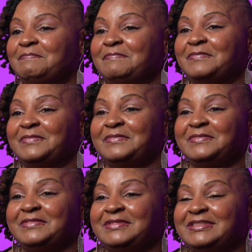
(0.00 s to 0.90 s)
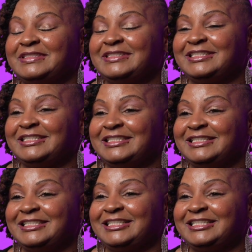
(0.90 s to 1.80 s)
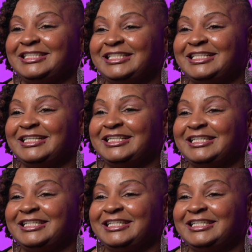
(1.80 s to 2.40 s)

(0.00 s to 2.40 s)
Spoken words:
(silence)